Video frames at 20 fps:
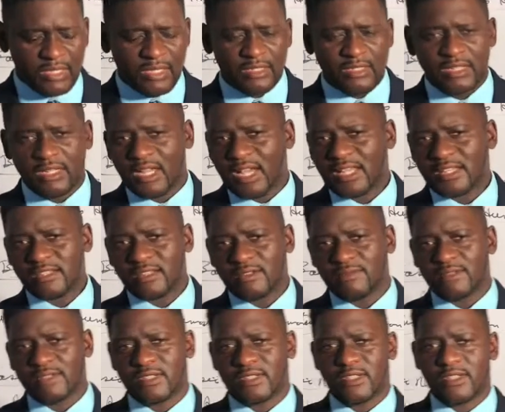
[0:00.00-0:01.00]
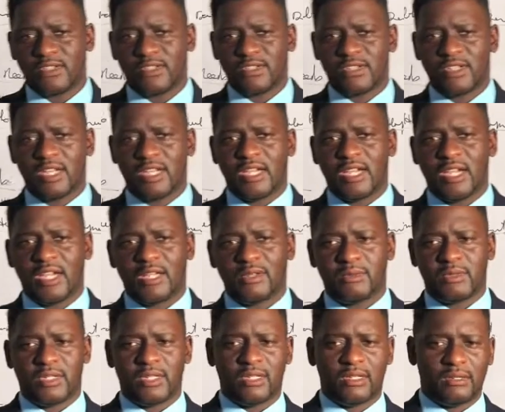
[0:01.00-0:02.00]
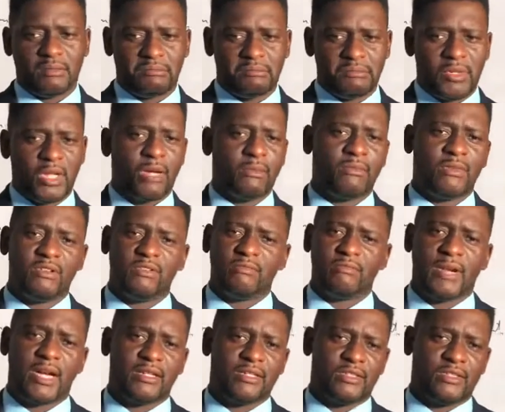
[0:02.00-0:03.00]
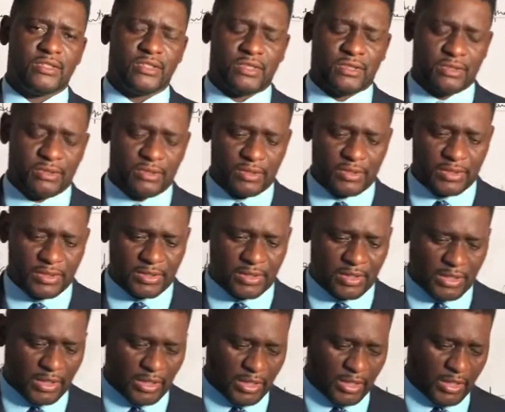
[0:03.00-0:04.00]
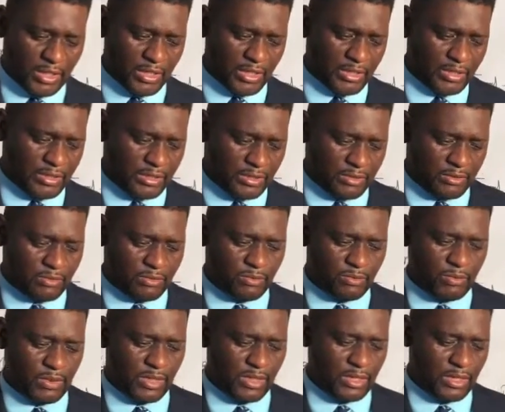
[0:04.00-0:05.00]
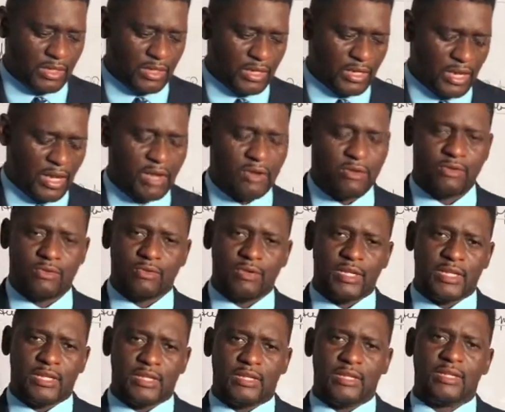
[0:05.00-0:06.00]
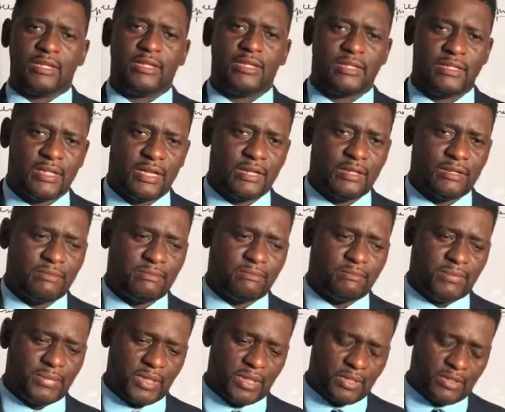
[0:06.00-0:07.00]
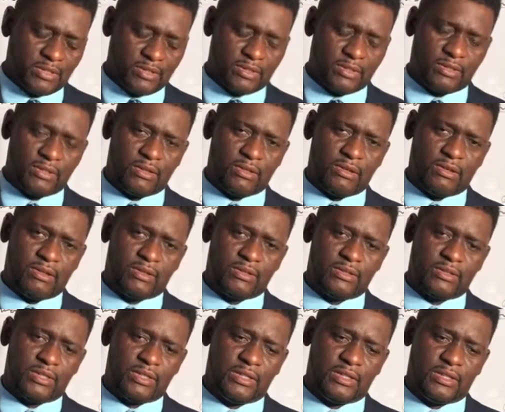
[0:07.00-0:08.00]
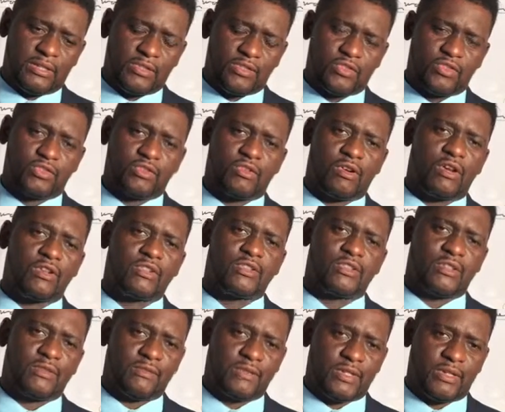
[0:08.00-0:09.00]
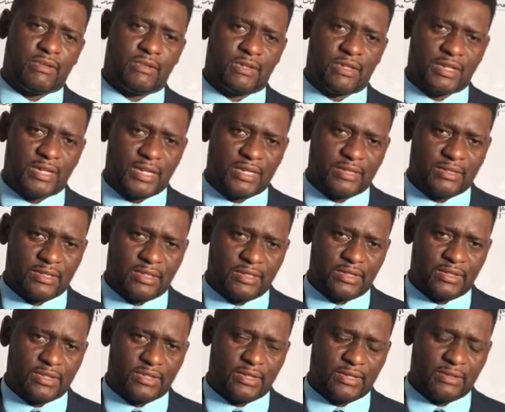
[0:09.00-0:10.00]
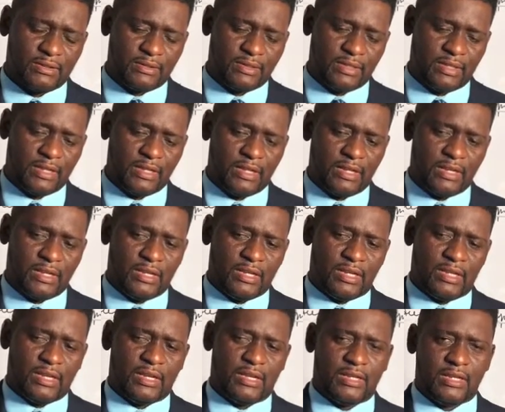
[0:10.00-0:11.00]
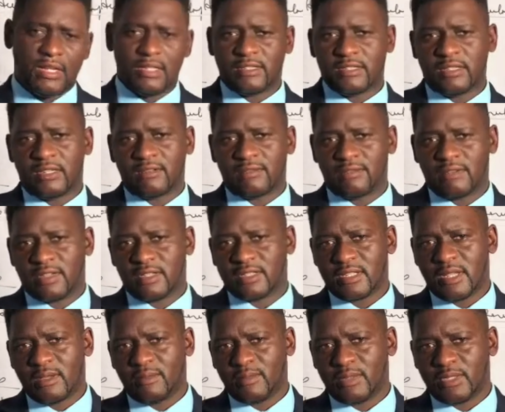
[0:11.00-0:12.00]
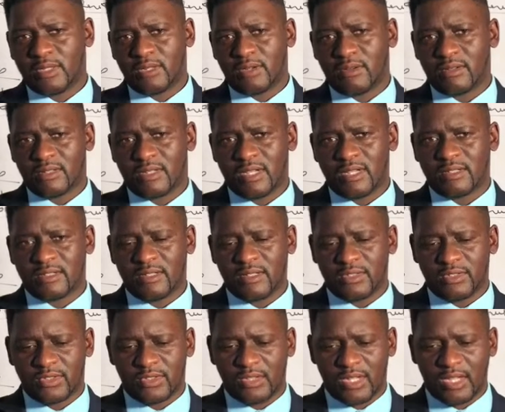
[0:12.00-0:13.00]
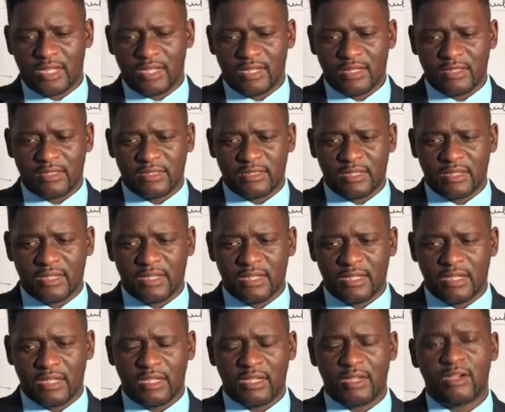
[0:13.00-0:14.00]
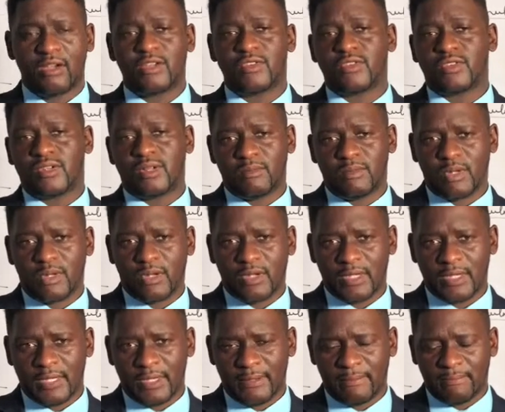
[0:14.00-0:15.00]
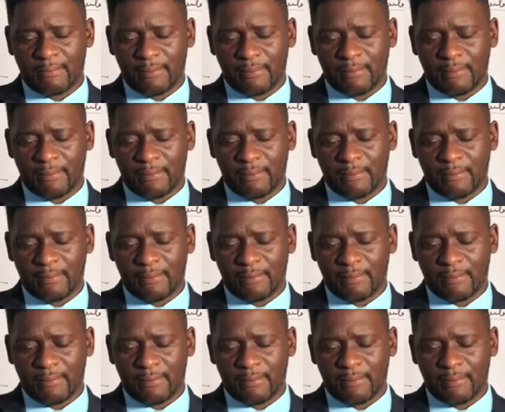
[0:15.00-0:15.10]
The last conversation I had with a number of managers, we agree that based on the structure of the organization, and let's take for example the organization has 100 employees.